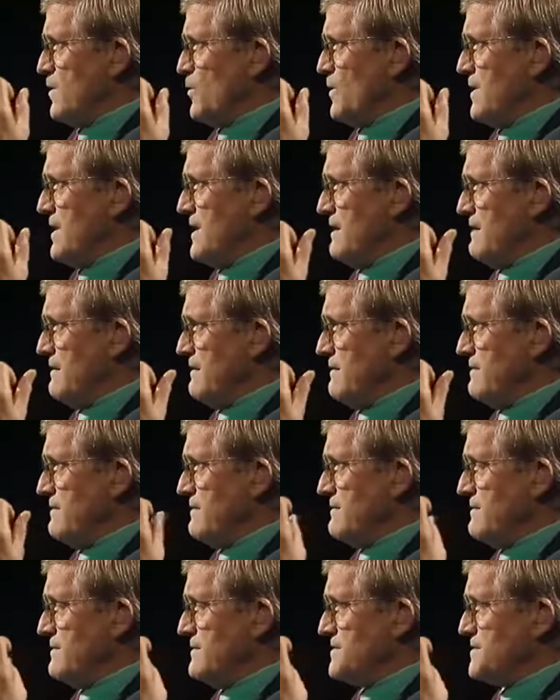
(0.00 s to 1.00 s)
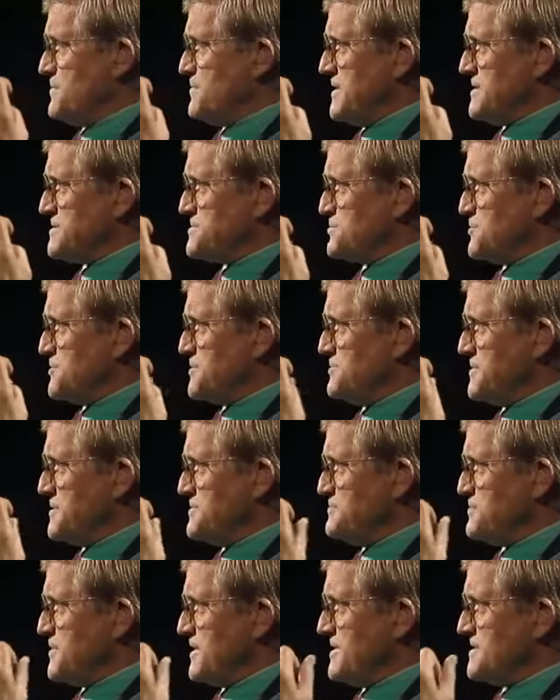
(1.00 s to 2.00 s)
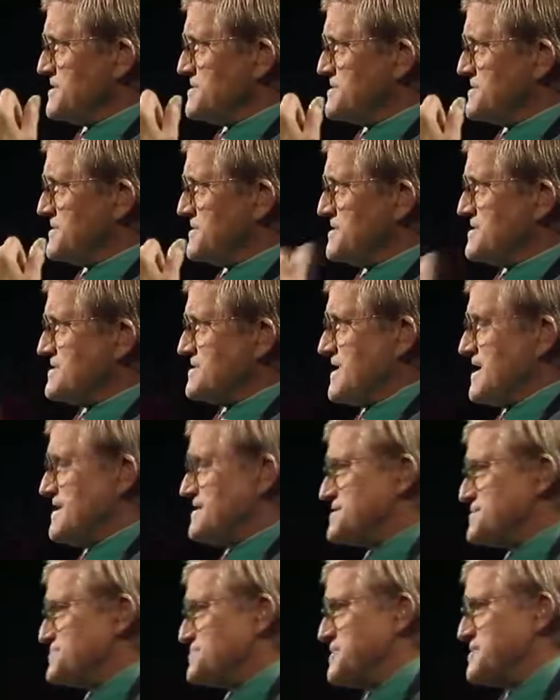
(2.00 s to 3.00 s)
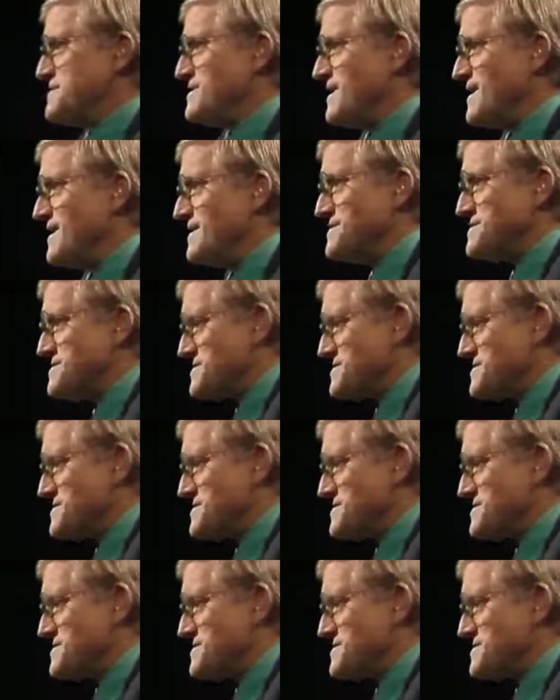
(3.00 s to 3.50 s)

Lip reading: Well, it depends what you mean by success. I mean, I'd